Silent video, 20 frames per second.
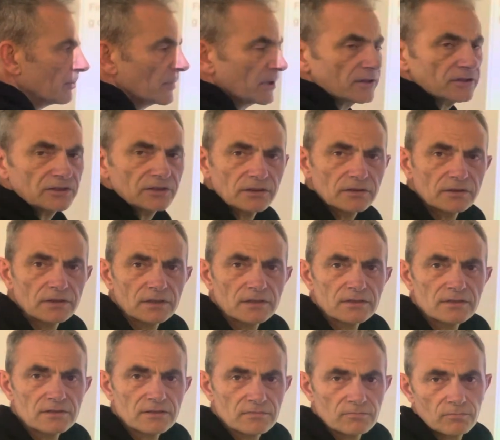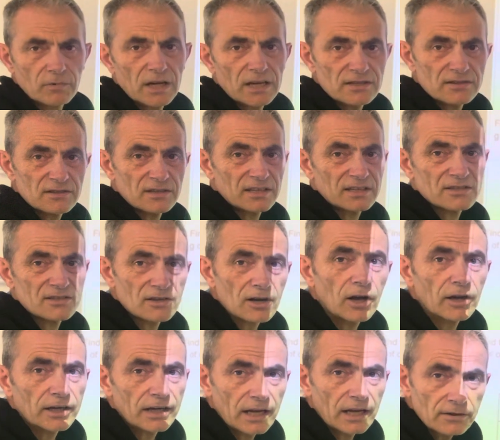my students as they're
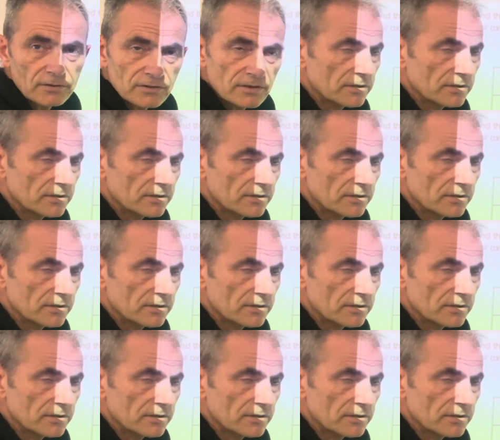starting out.